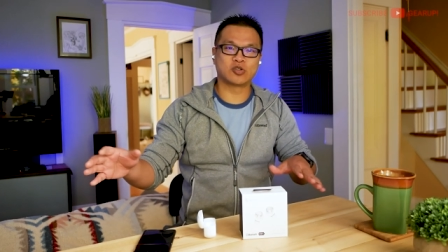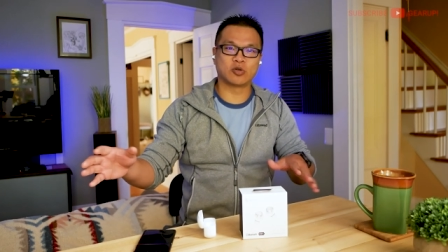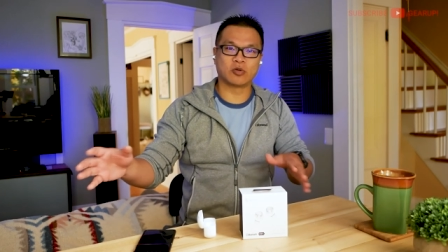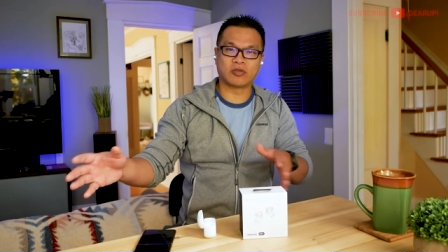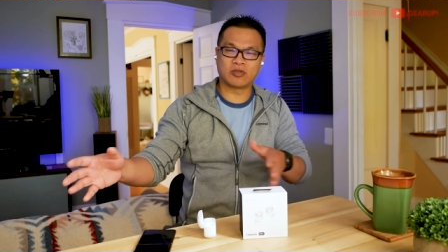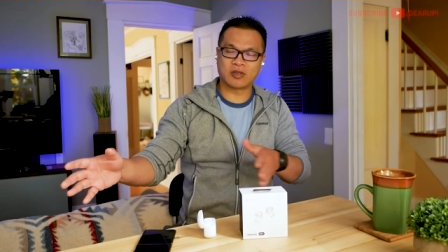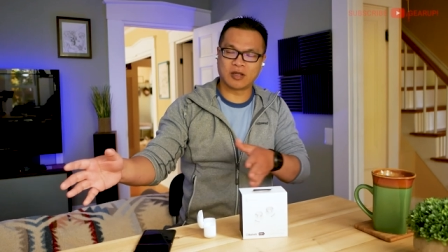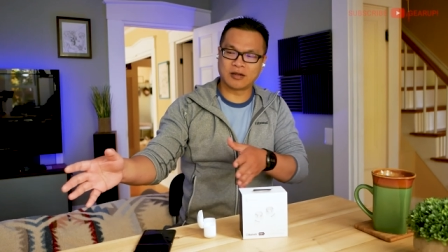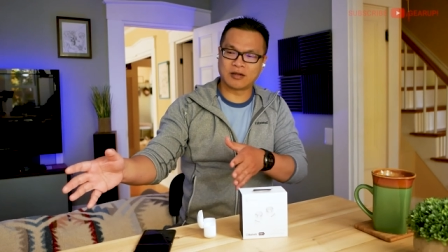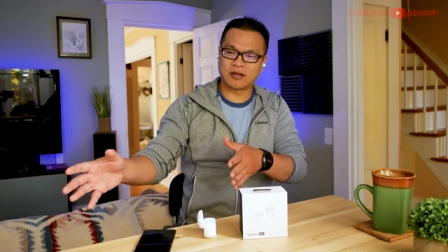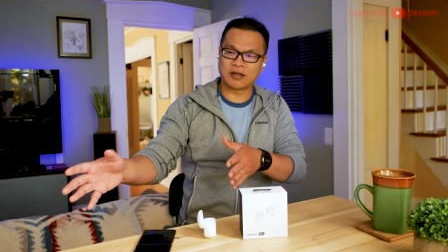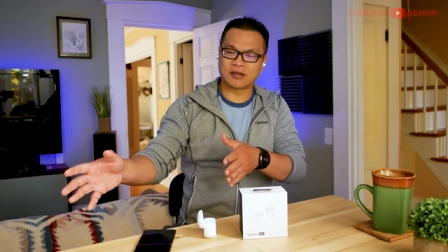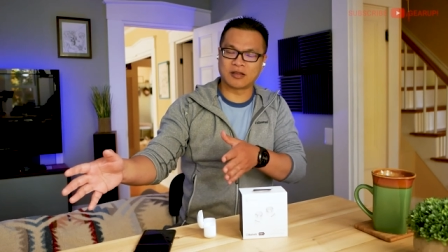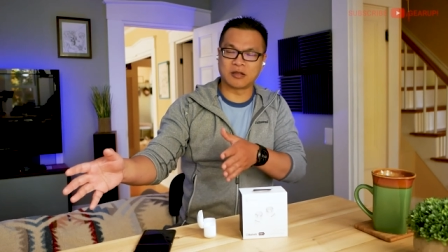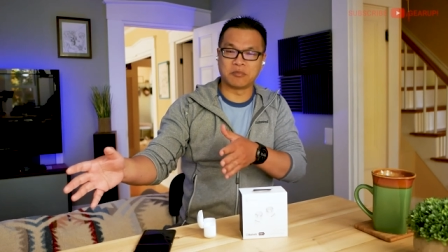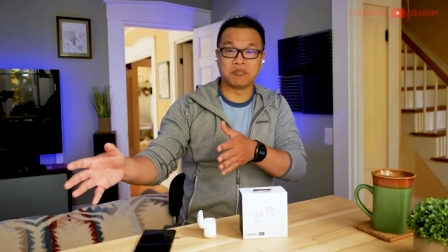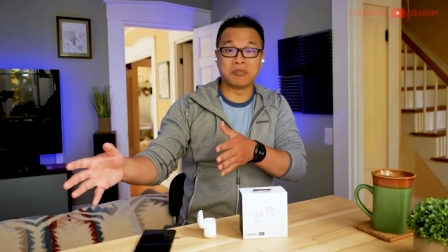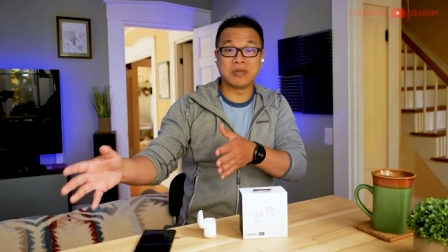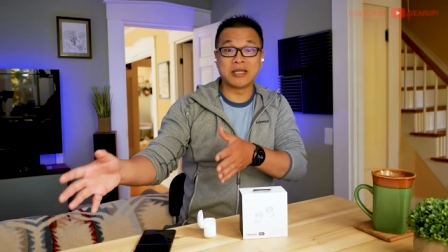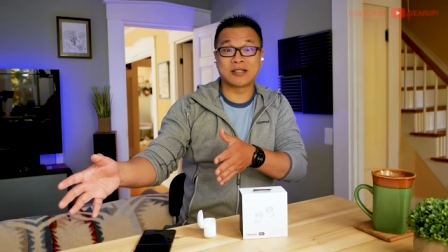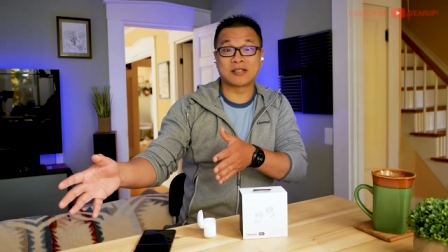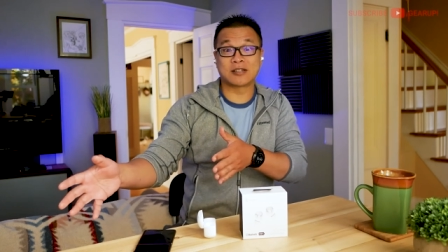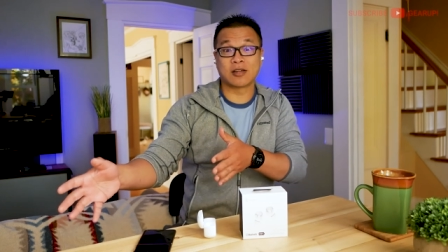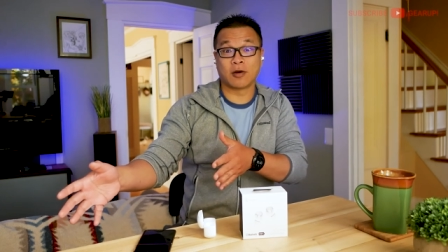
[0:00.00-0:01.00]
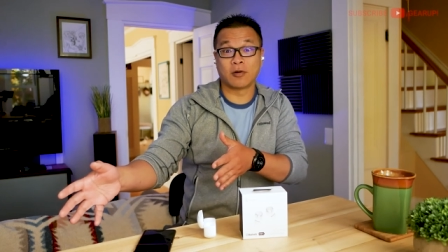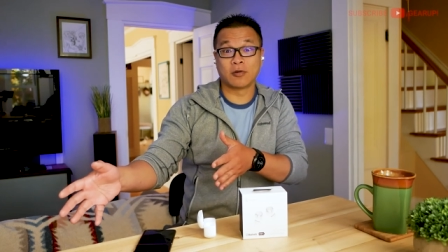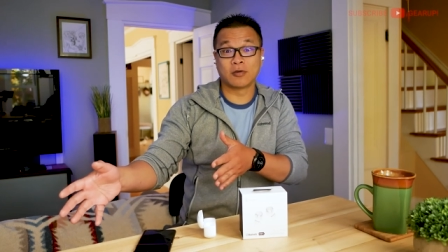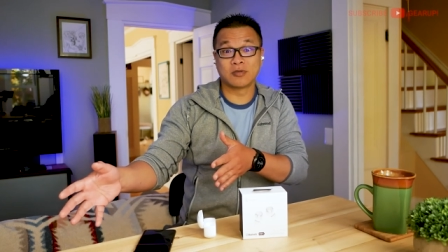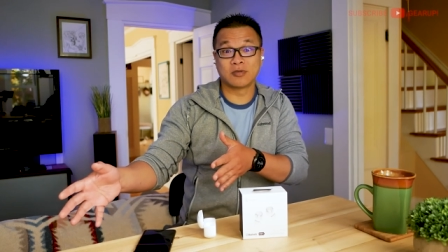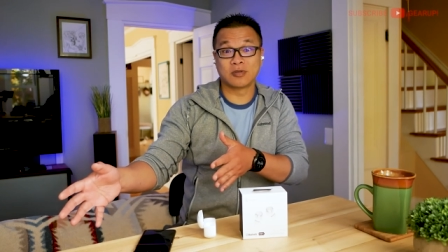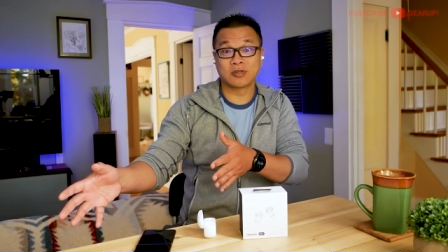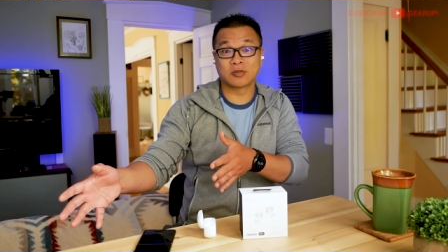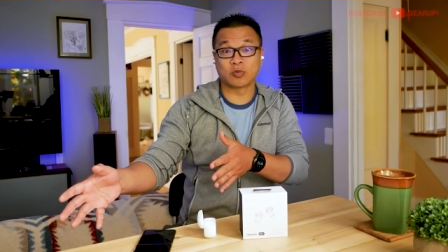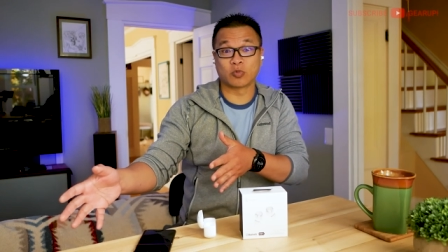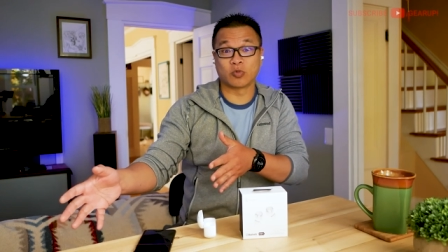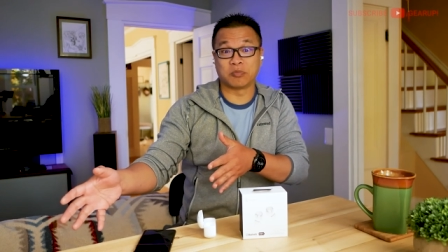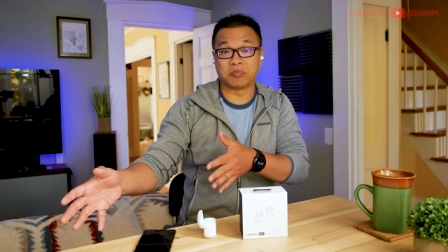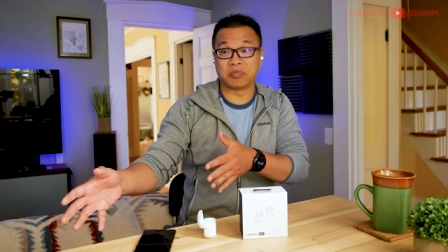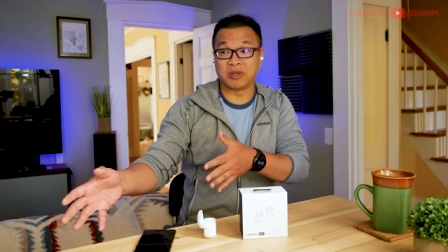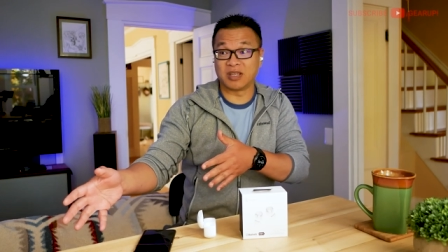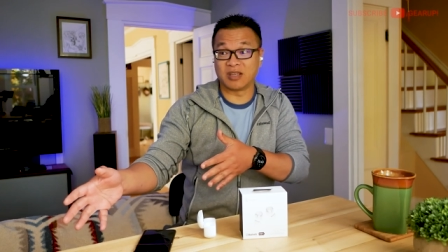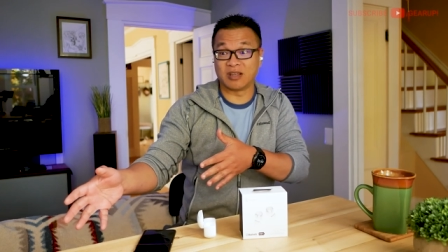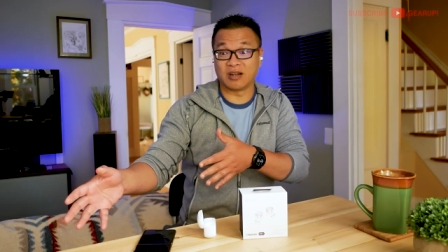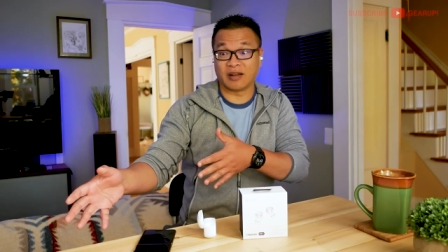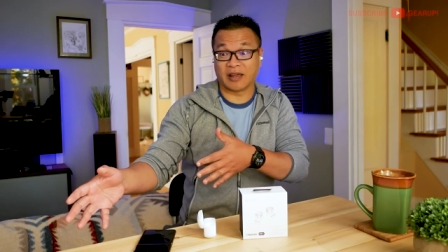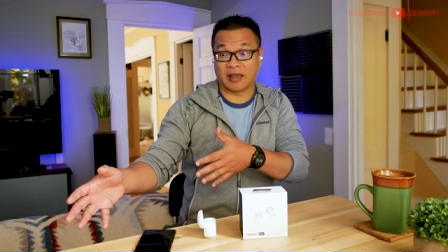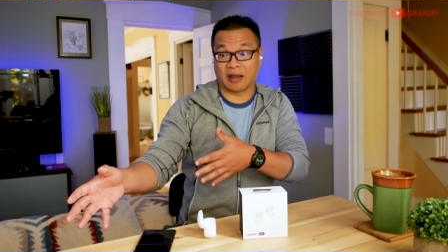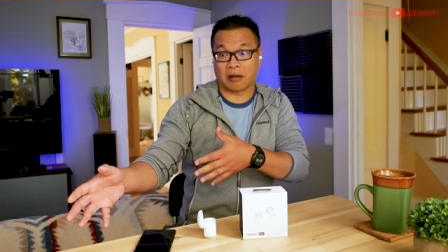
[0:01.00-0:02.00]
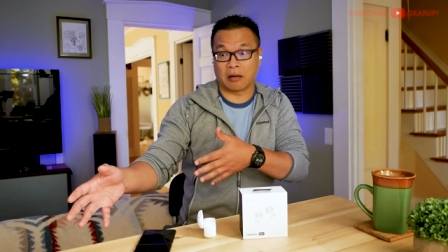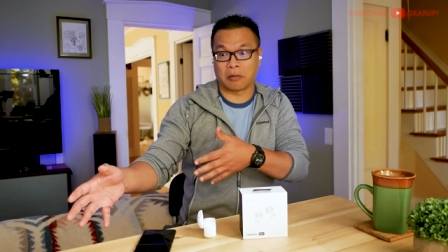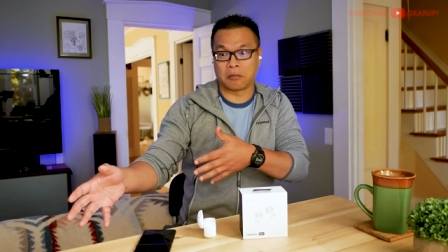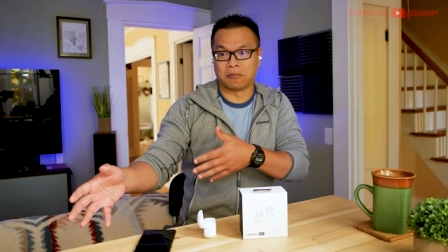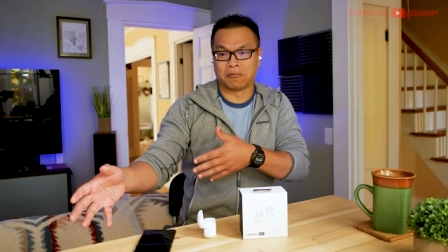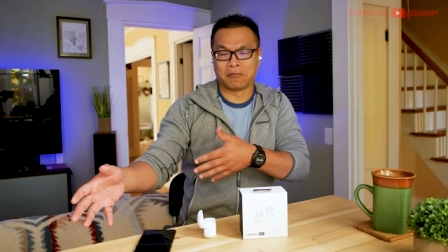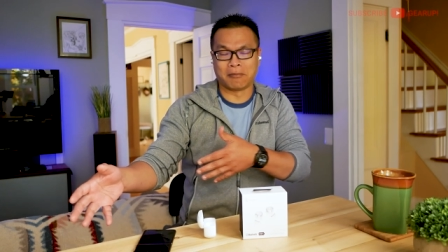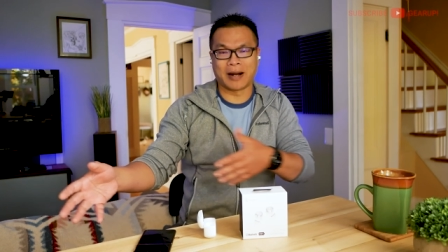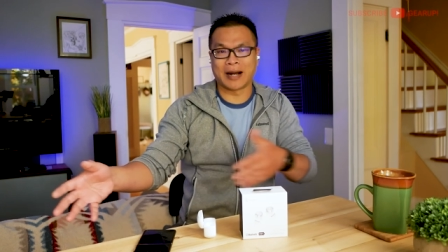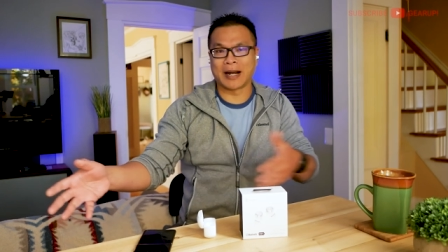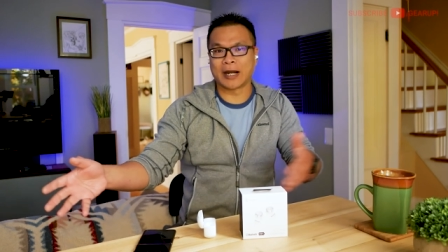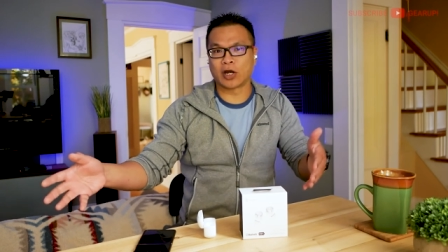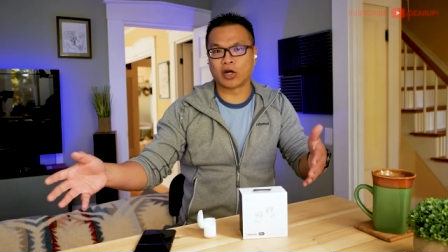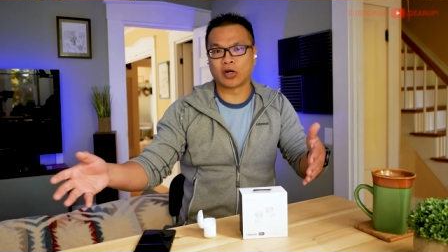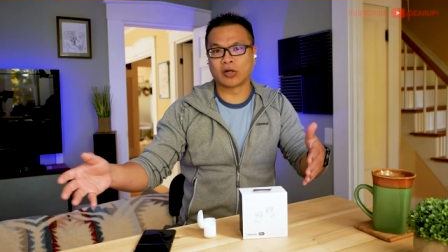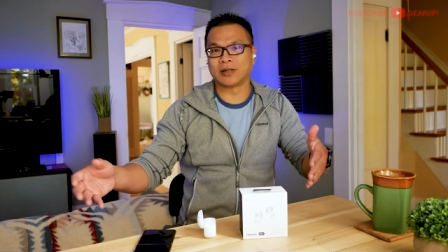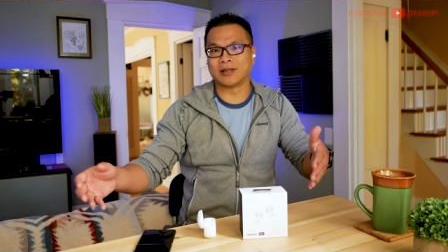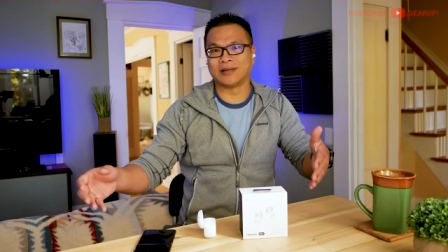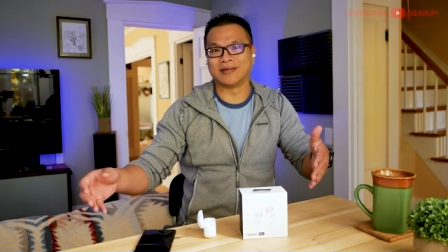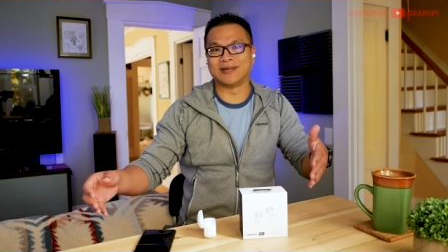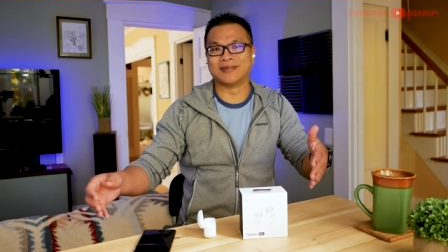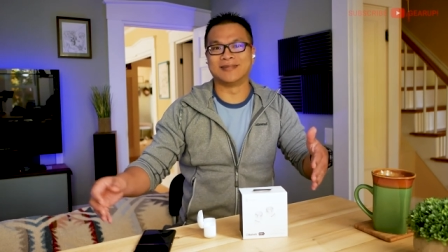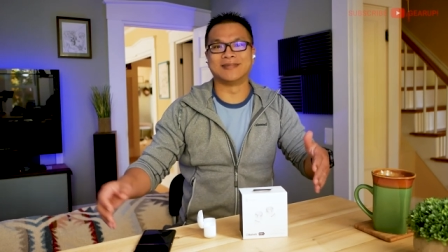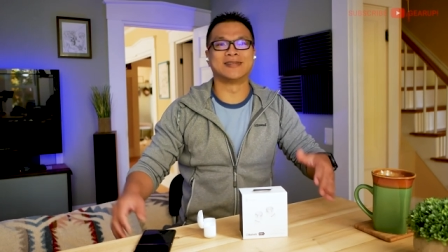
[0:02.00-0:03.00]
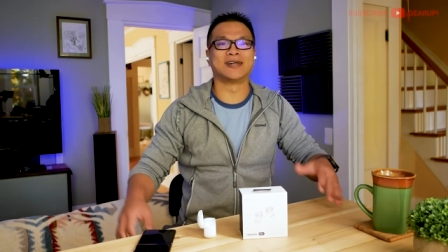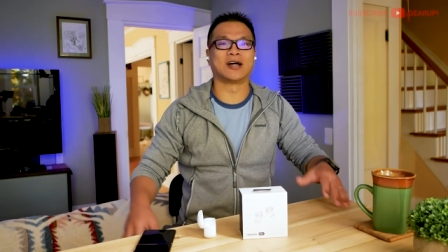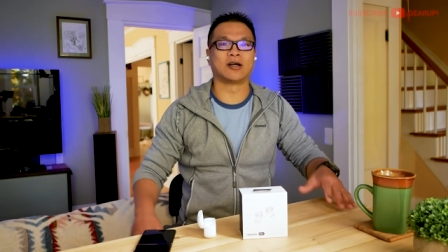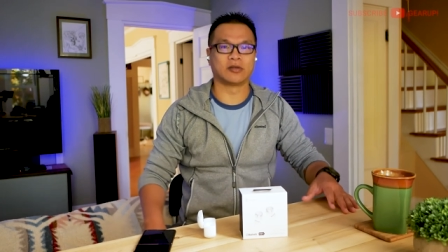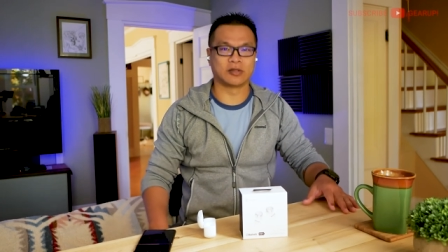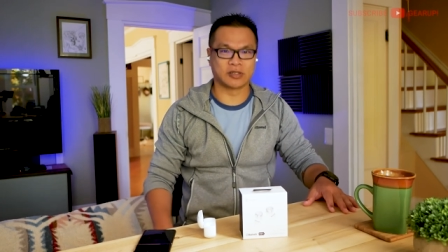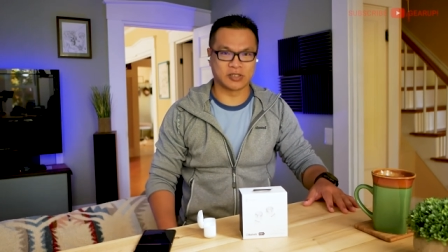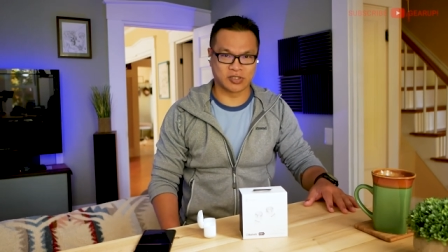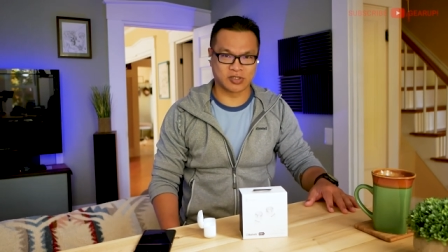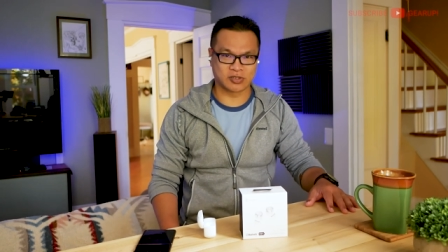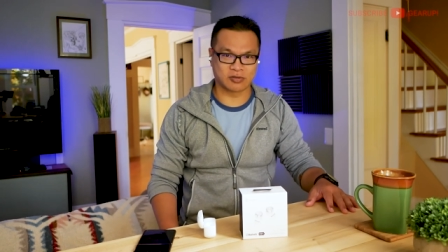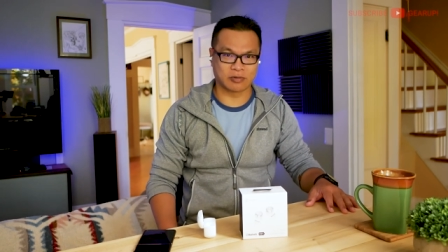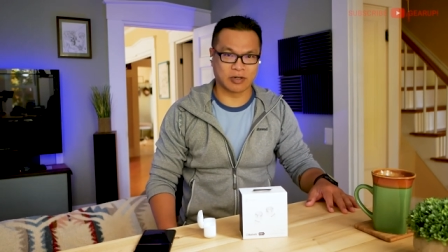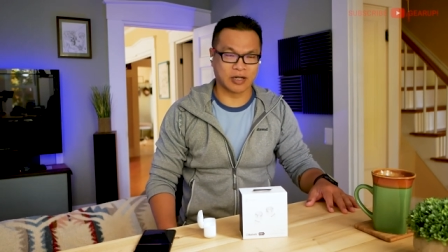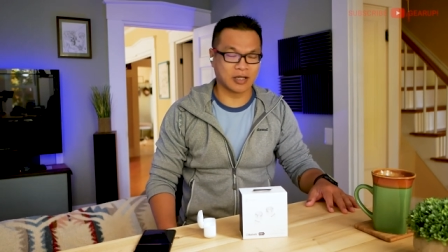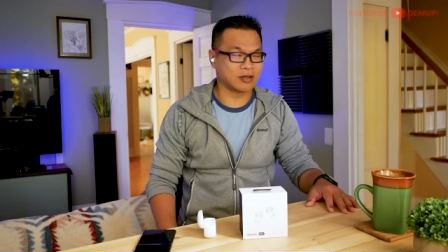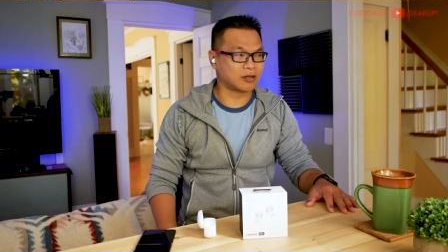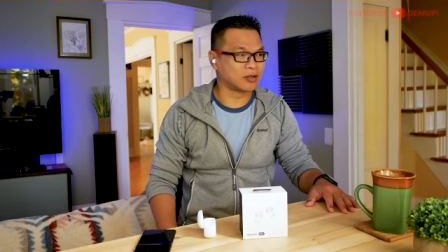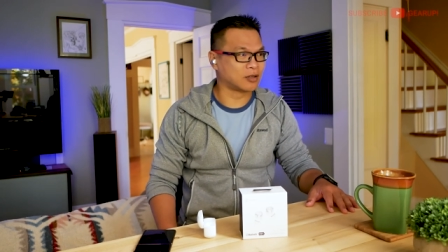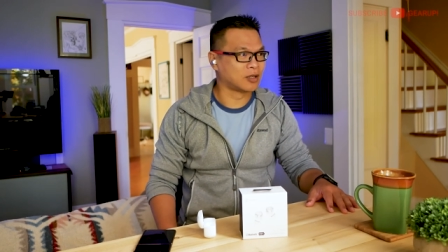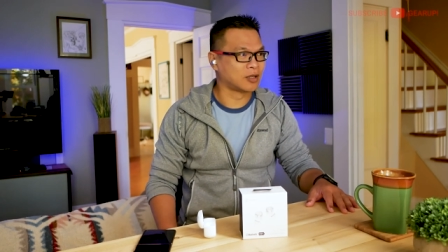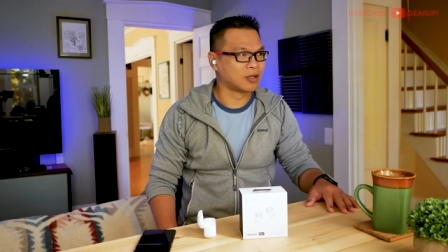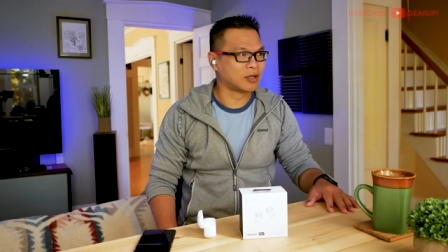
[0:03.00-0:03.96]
you'd think that the mid-tones would be, like, mired in dullness, right?